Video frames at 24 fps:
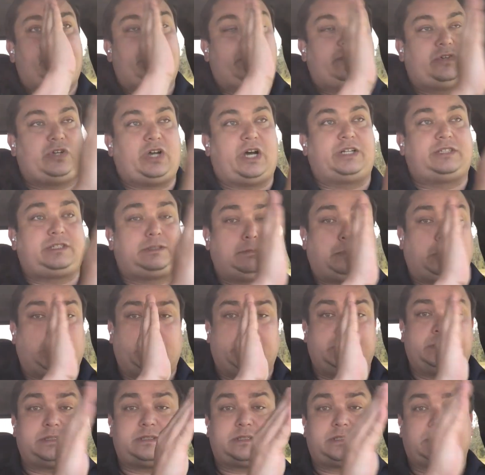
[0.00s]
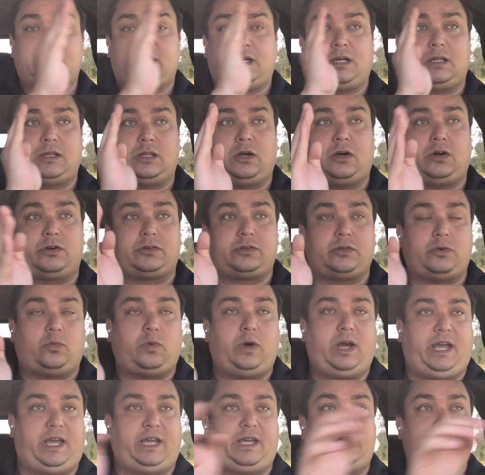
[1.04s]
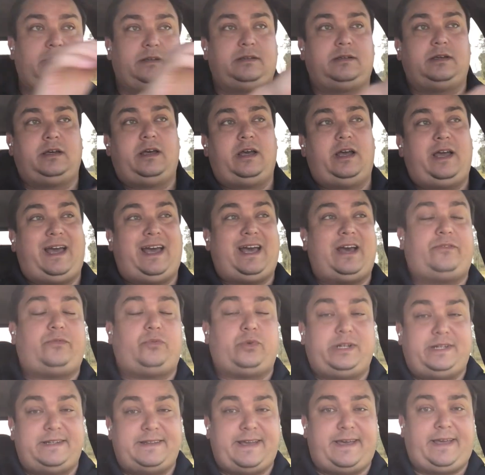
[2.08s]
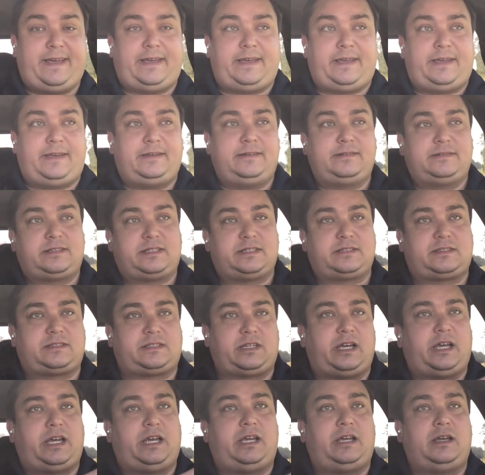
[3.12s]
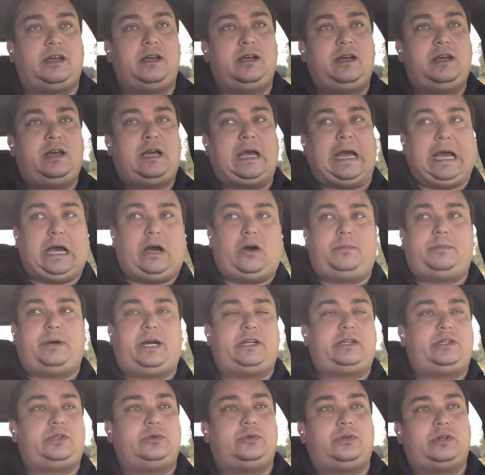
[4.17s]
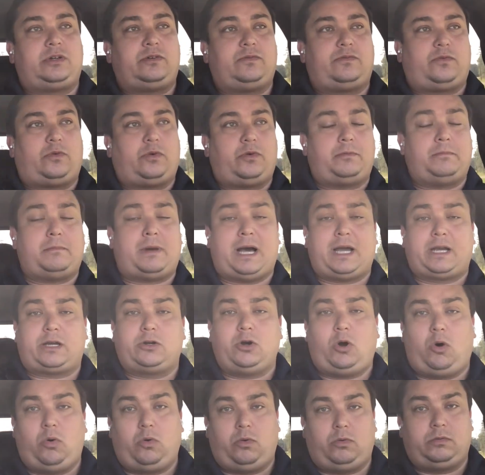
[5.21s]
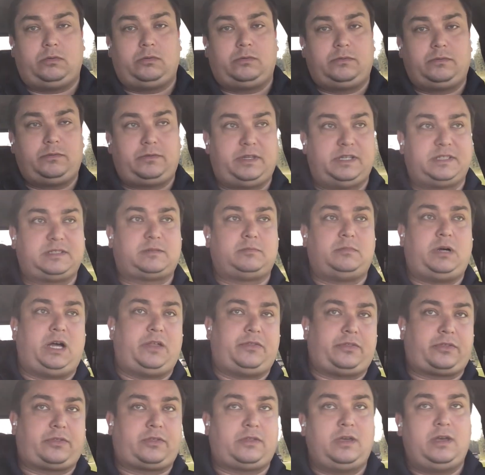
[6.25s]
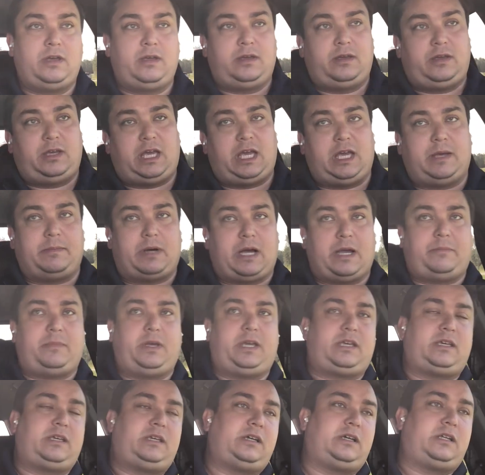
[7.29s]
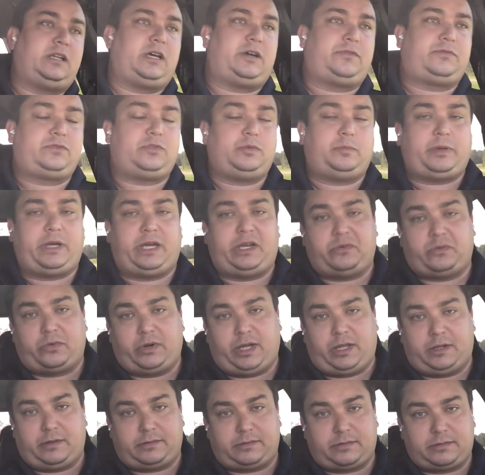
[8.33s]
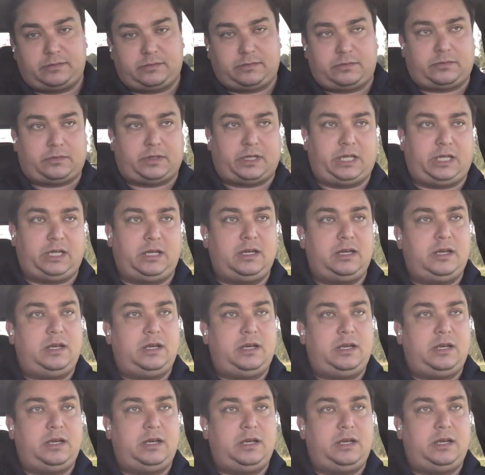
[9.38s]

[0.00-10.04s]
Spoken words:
touch points along the way every day to say, how am I doing for my goal this month? Am I making enough to pay rent, right?